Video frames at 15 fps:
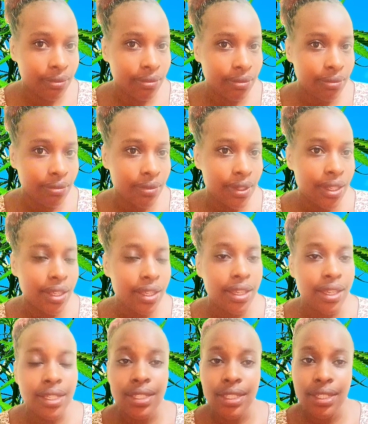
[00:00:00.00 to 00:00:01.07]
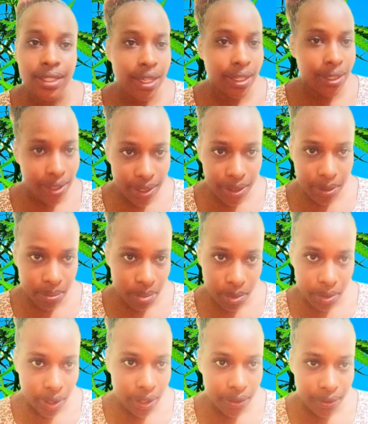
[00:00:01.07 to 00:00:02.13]
It is that simple.
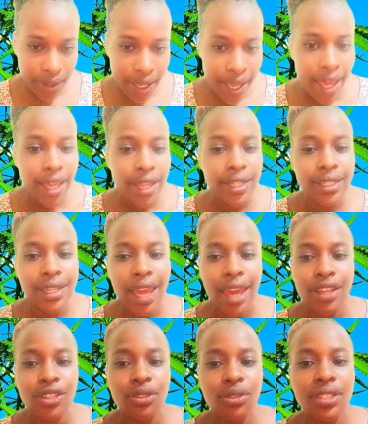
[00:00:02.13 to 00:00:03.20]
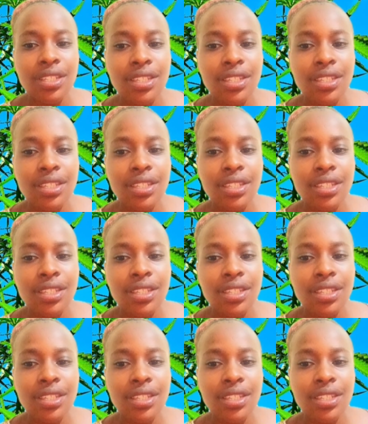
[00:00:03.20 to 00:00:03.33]
I don't think